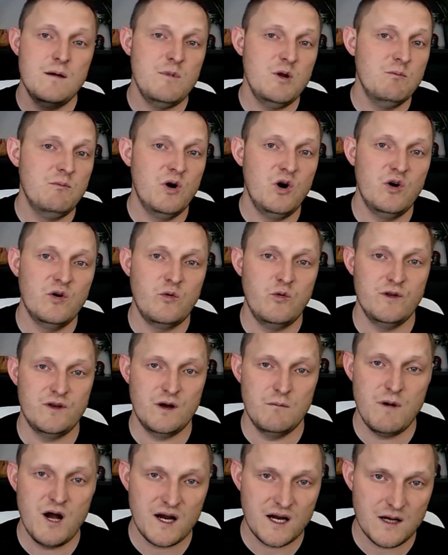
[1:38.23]
them in bulk
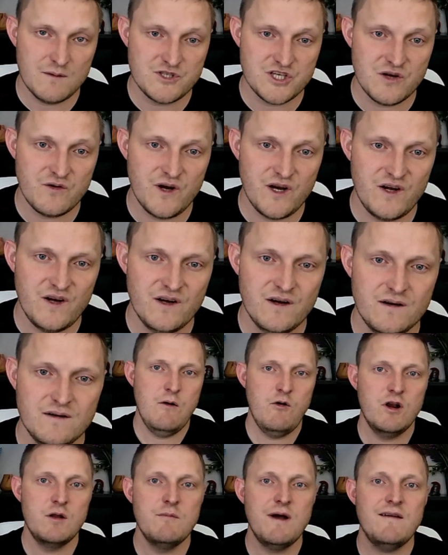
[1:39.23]
with our mockup generator.
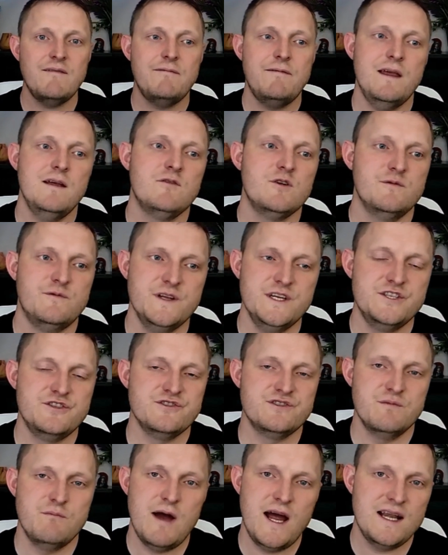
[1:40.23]
Now, one of my favorite
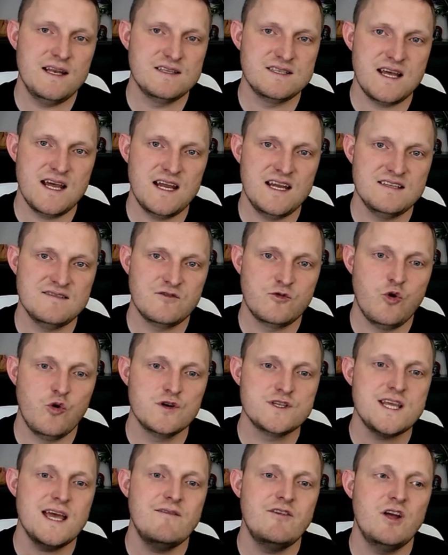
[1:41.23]
features in MyDesigns, of
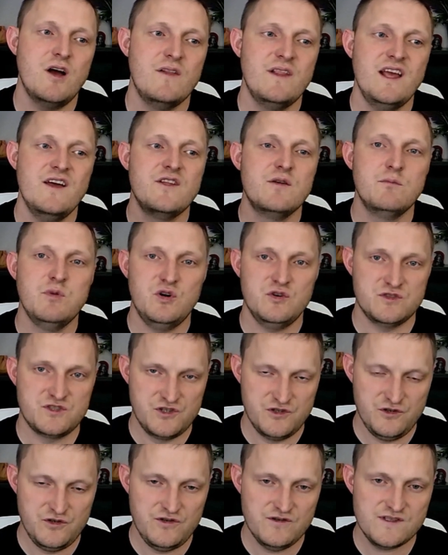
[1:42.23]
course, having all the other
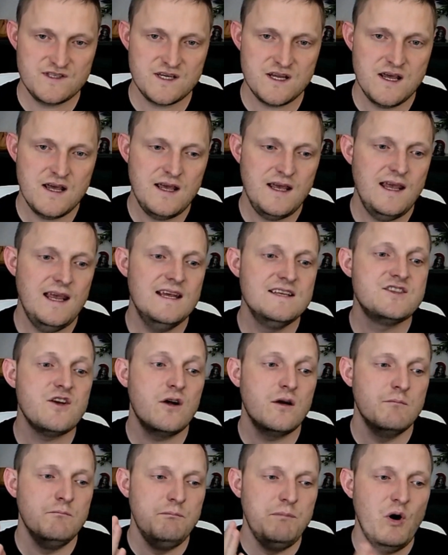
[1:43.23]
bulk tools, is
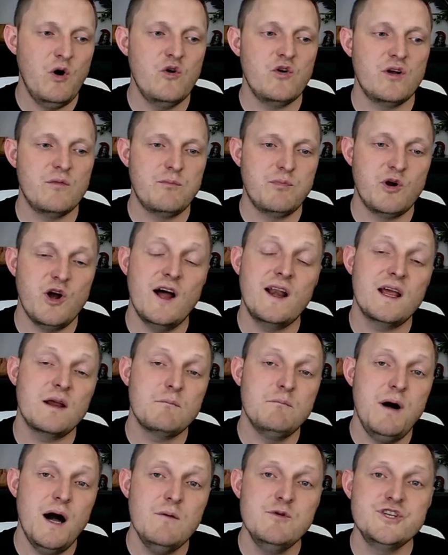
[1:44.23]
our bulk
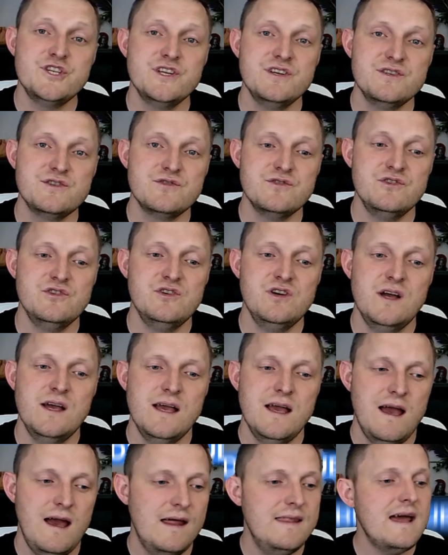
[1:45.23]
product publishing tool.
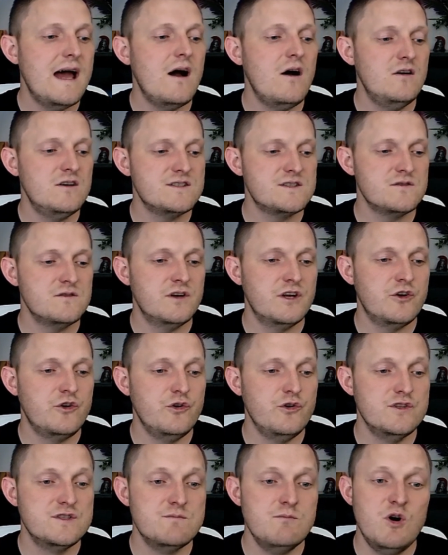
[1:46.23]
And that also
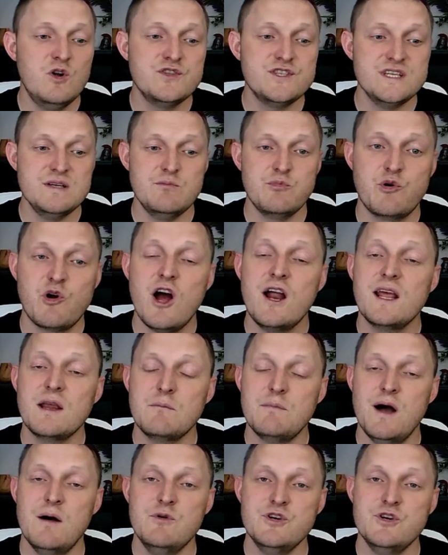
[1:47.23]
includes multi-product